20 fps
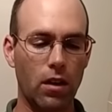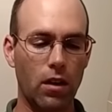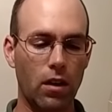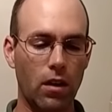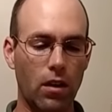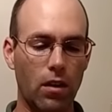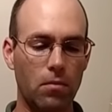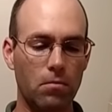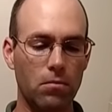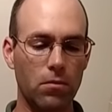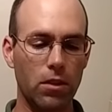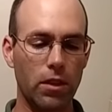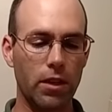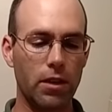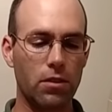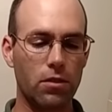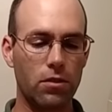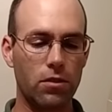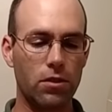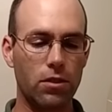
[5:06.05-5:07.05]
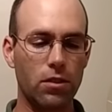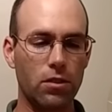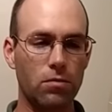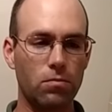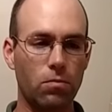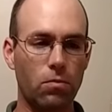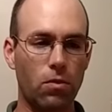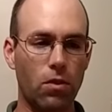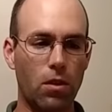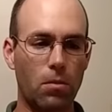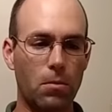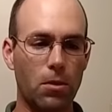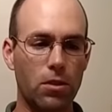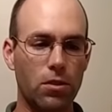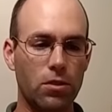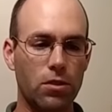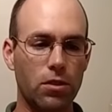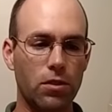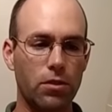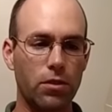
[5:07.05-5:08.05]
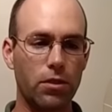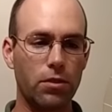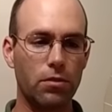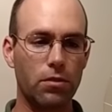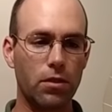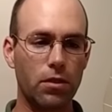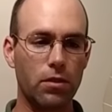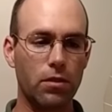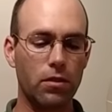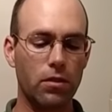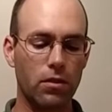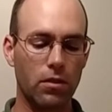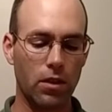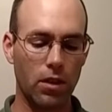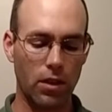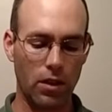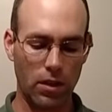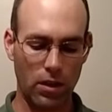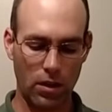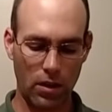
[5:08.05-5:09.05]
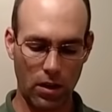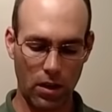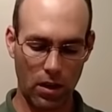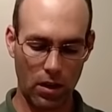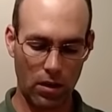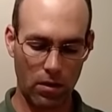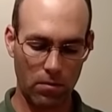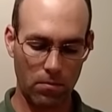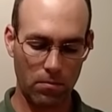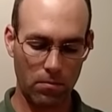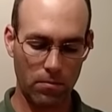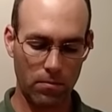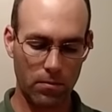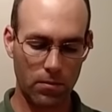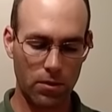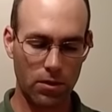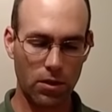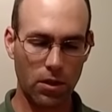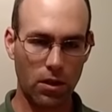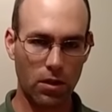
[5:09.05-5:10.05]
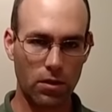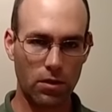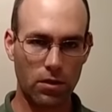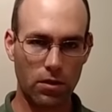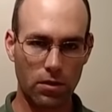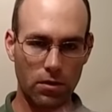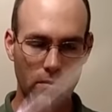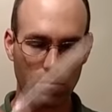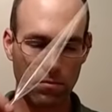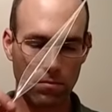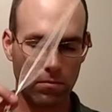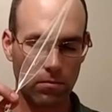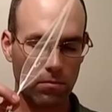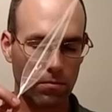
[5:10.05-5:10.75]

Um, Lakehurst is warmer, so you can um, start to